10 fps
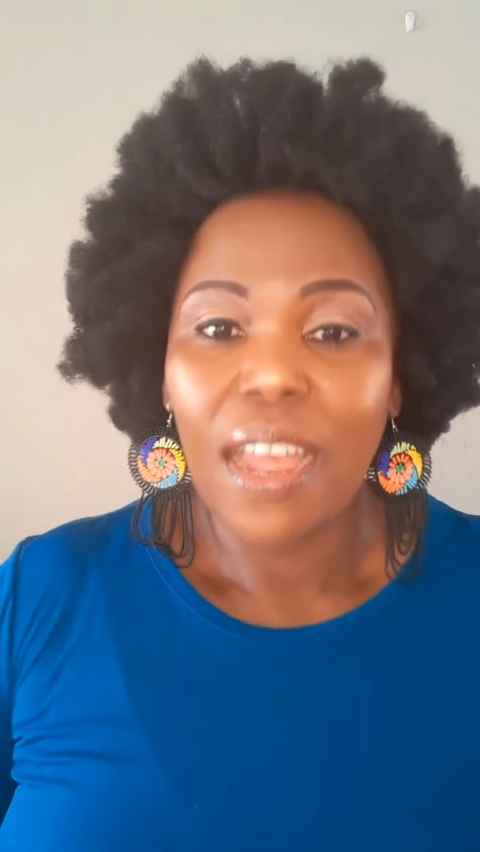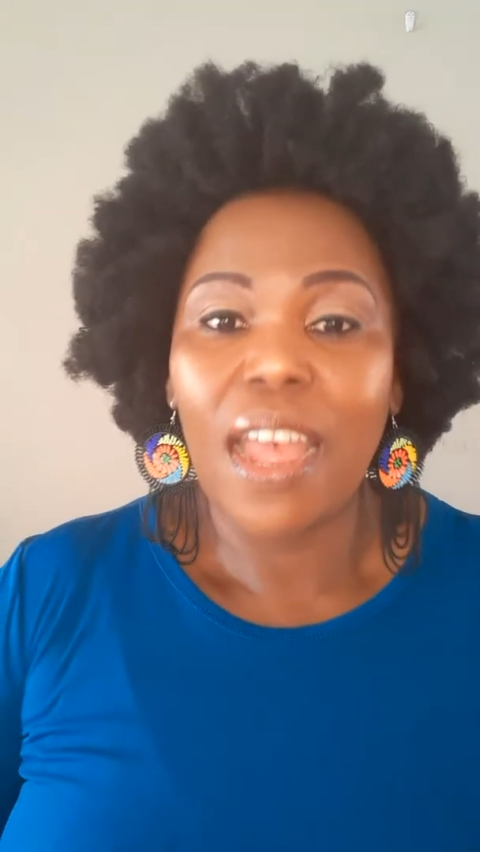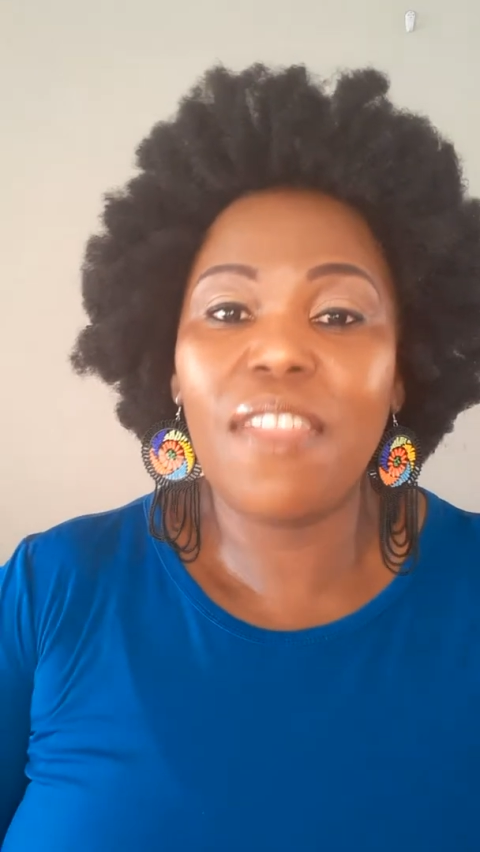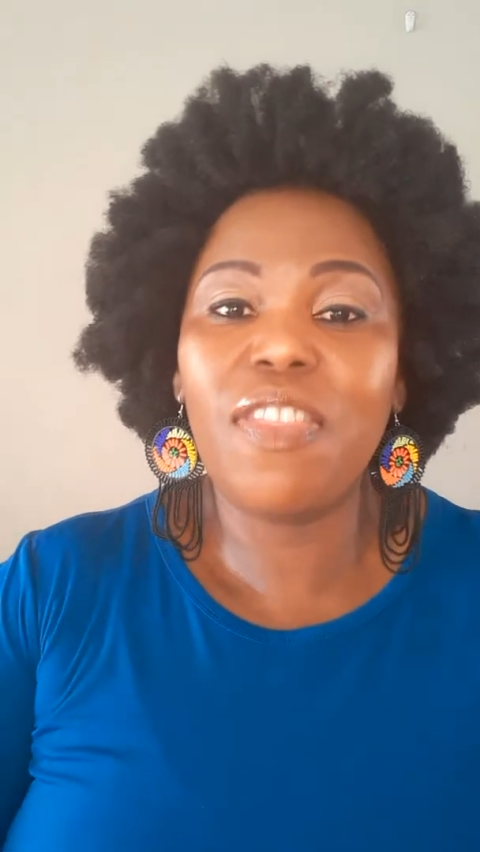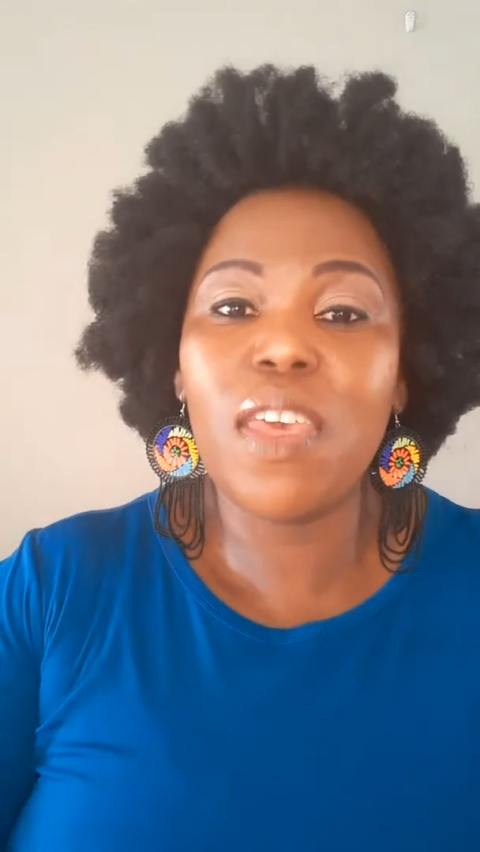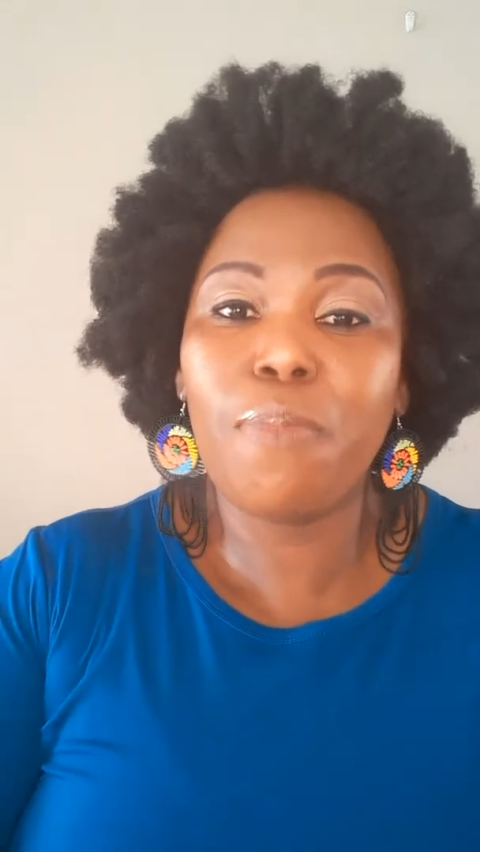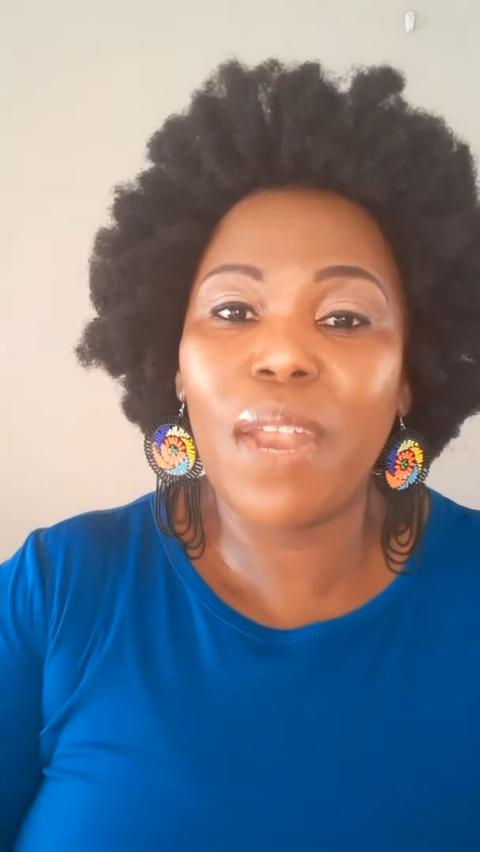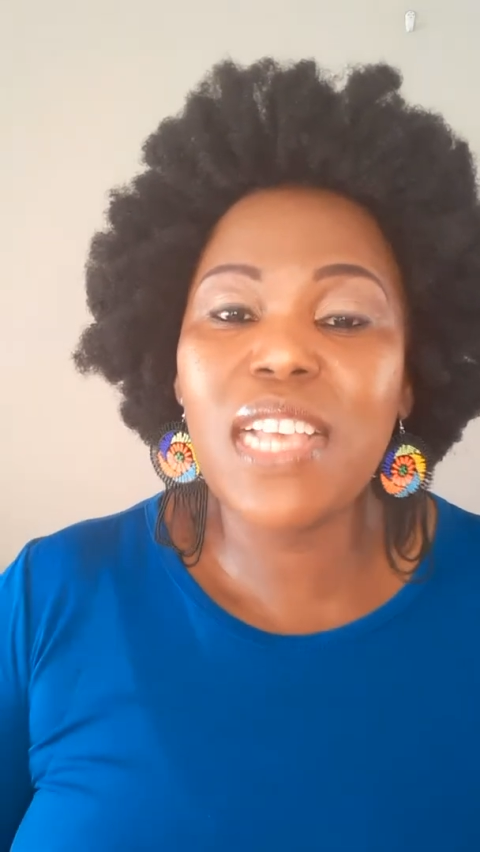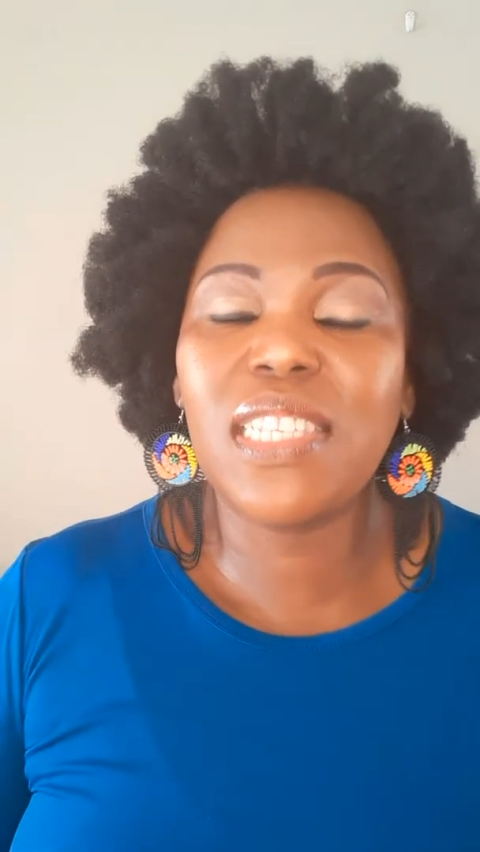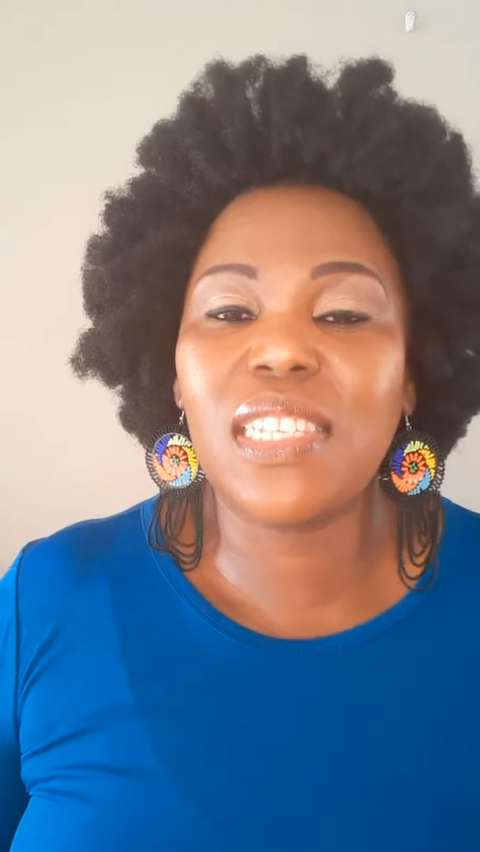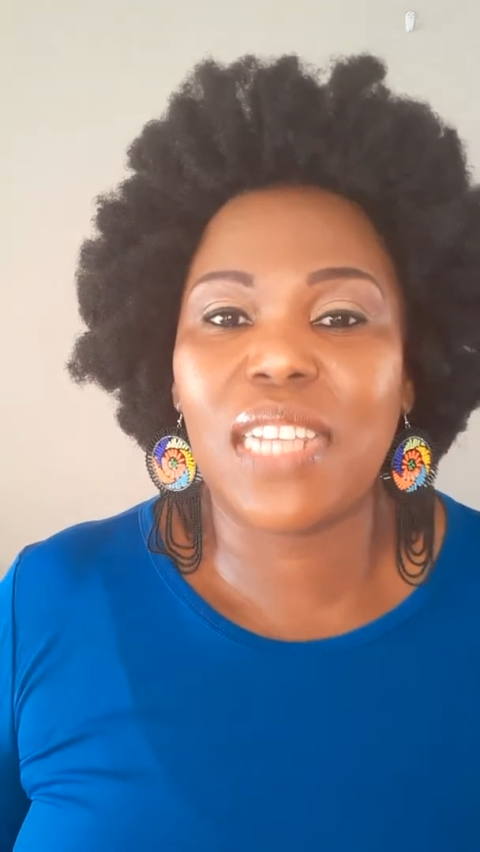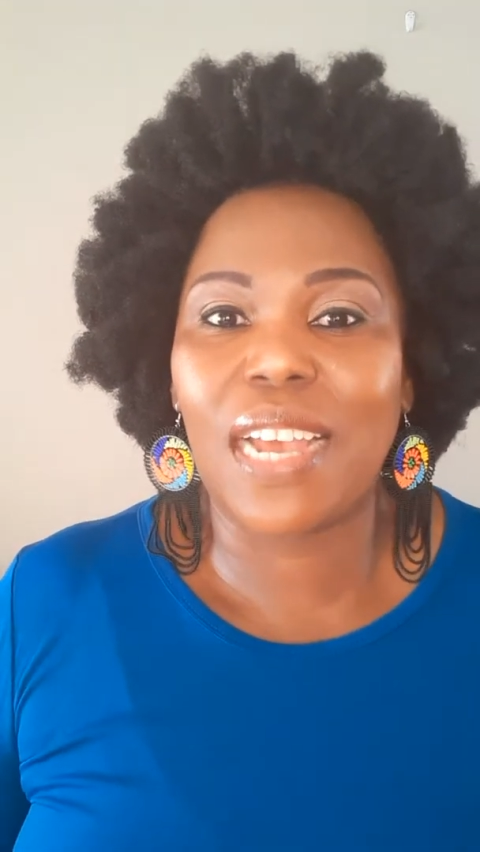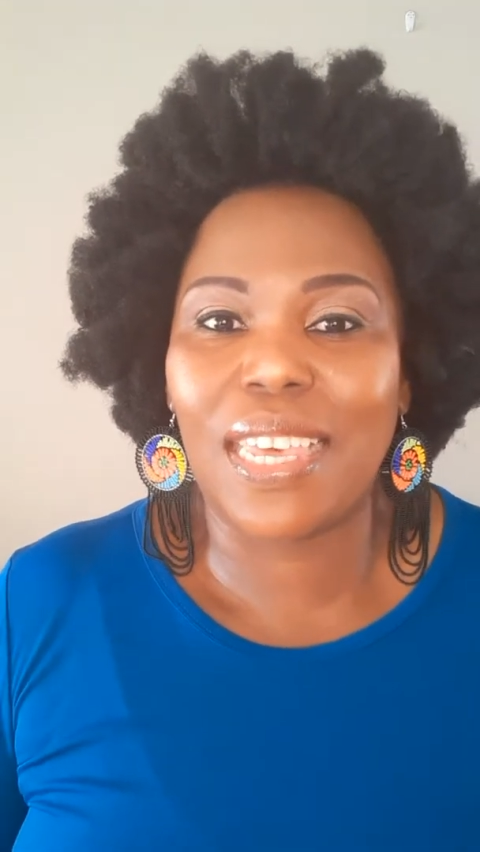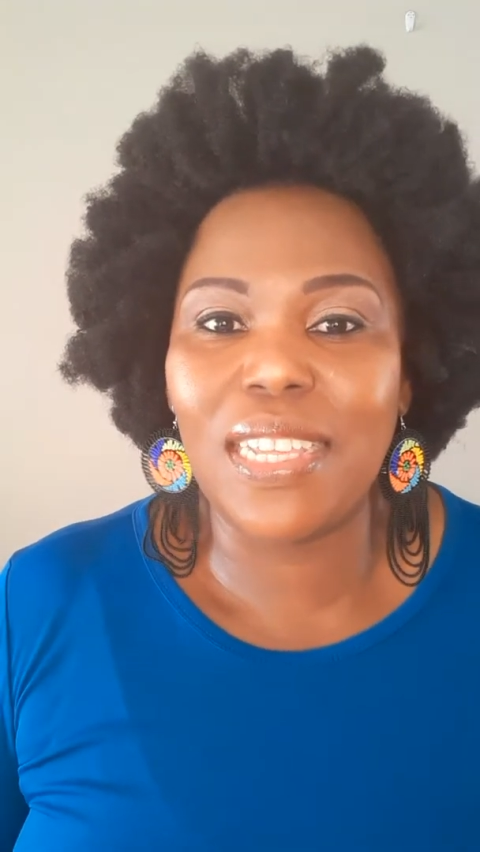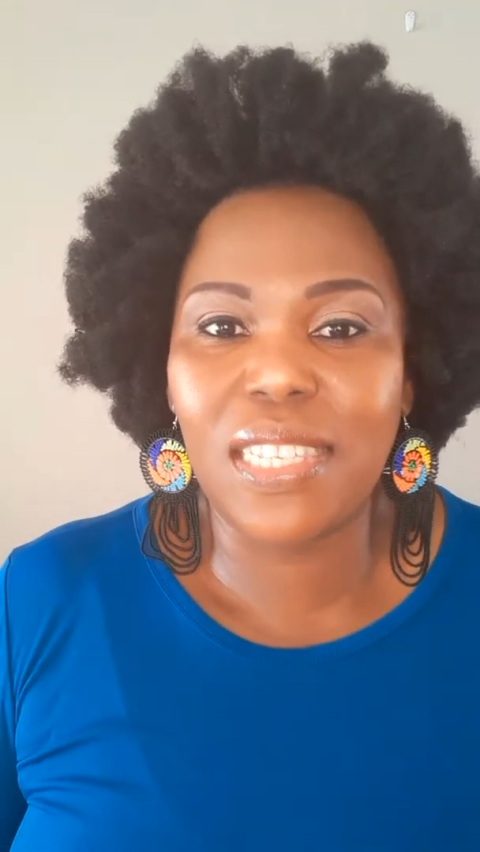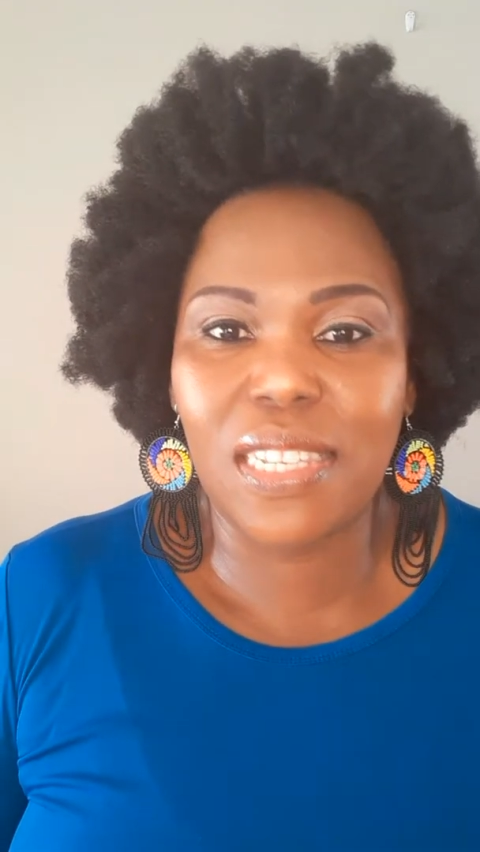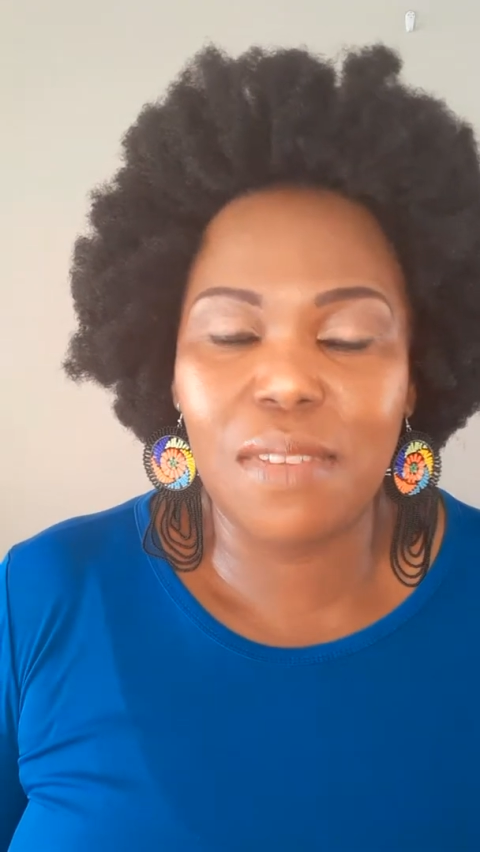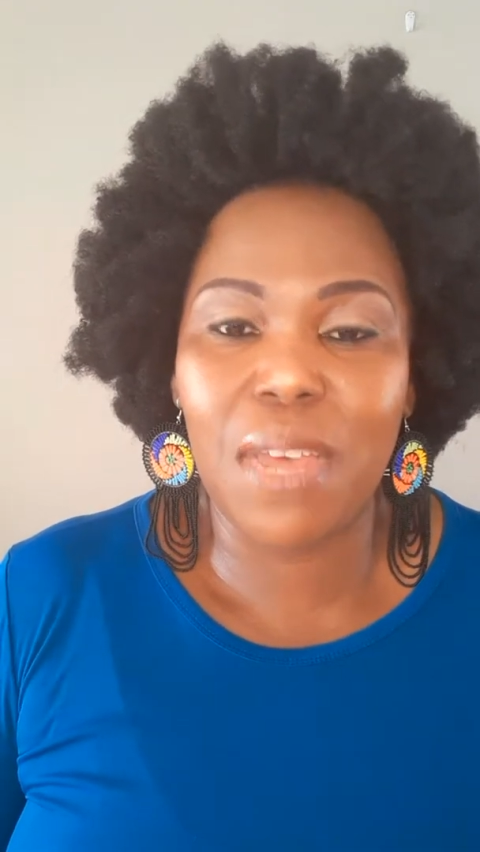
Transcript: and they placed it against him